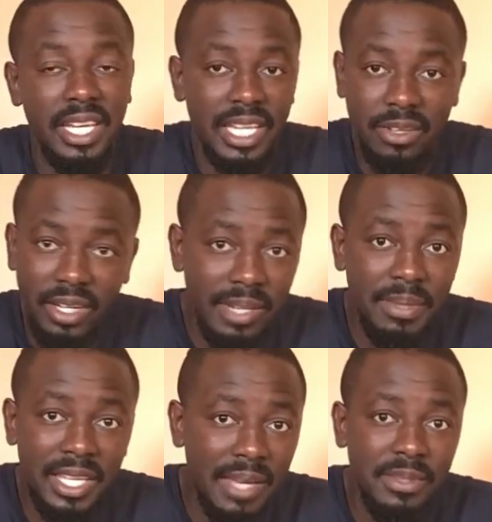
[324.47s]
It really
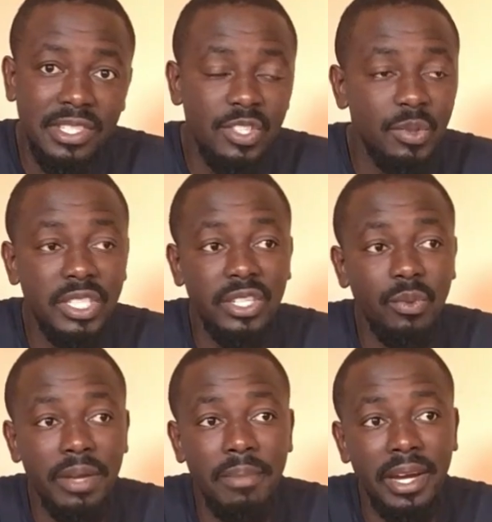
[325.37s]
became a
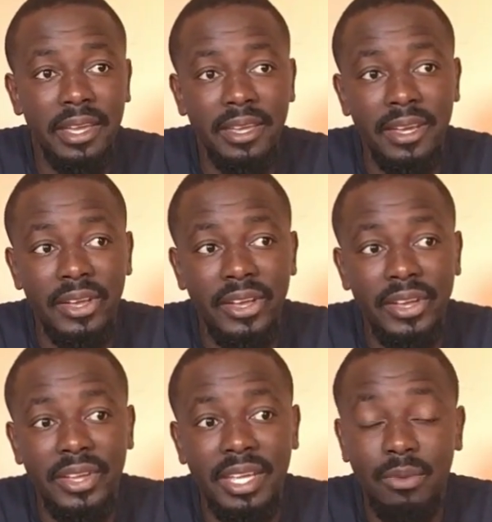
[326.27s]
situation whereby
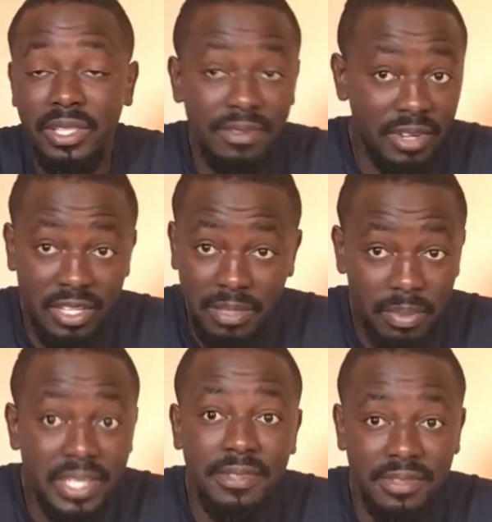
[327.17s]
it was a very
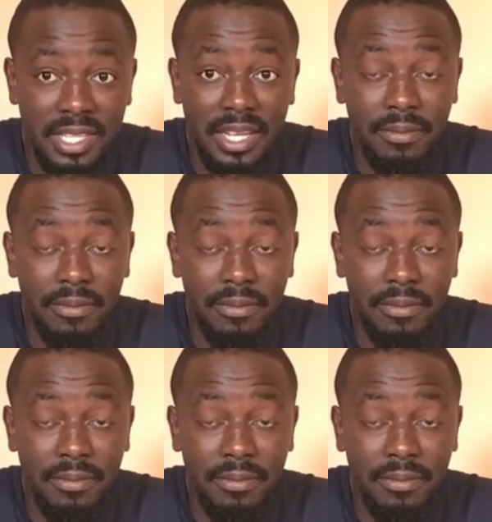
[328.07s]
depressive,